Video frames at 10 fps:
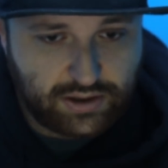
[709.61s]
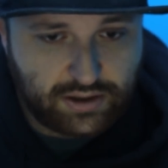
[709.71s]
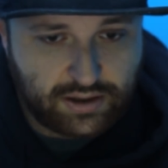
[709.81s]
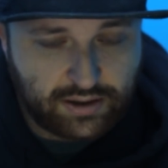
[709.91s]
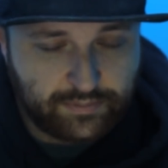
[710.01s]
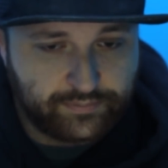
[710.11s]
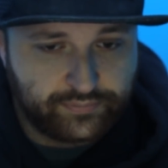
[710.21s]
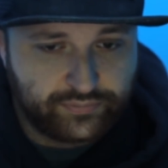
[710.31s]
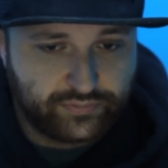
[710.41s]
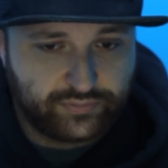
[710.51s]

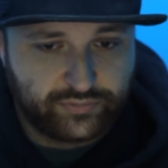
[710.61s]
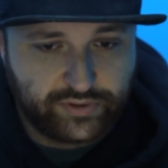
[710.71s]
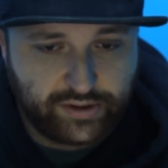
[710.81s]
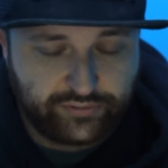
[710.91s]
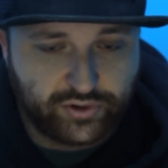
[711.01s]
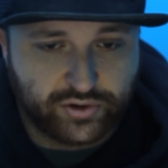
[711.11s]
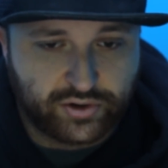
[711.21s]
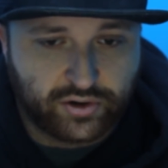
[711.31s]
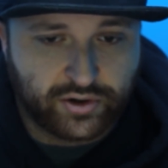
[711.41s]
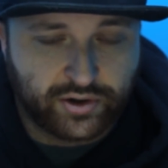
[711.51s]
for your
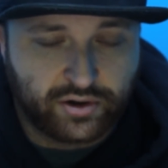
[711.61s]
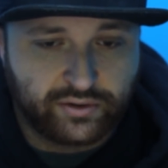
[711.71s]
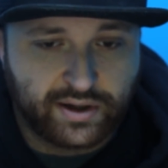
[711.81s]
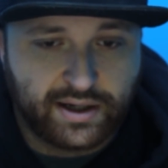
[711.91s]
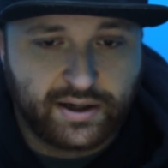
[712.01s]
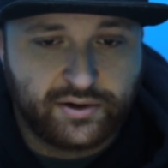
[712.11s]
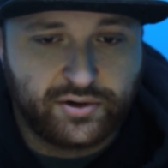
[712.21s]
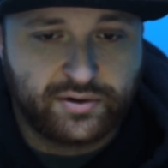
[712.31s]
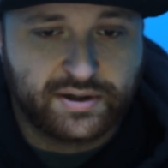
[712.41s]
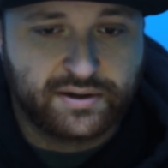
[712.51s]
car and all that,
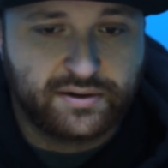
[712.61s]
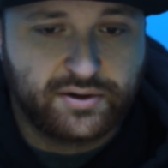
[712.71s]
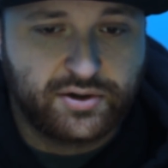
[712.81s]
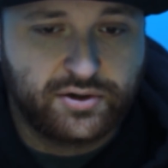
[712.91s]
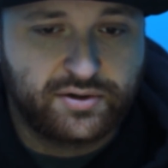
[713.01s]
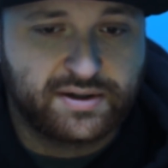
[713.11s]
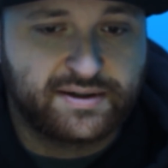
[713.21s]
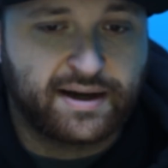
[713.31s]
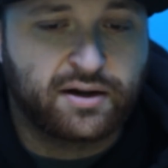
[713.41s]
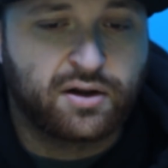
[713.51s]
and you can
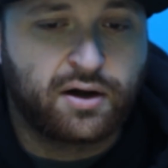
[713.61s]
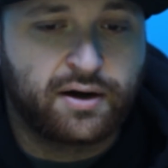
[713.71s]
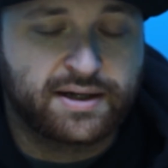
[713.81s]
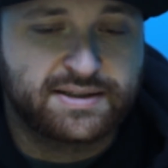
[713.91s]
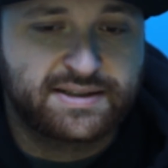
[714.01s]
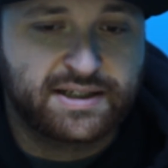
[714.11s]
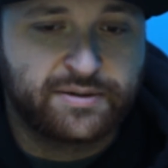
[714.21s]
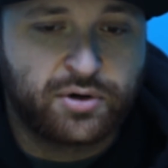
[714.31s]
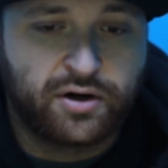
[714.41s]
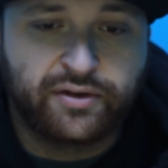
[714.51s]
data log and send
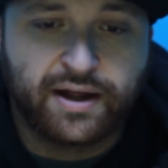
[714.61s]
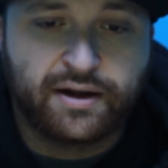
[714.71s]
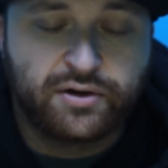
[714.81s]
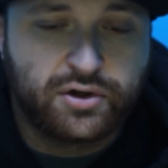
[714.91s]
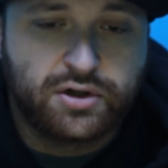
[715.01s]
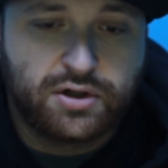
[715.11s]
them all that,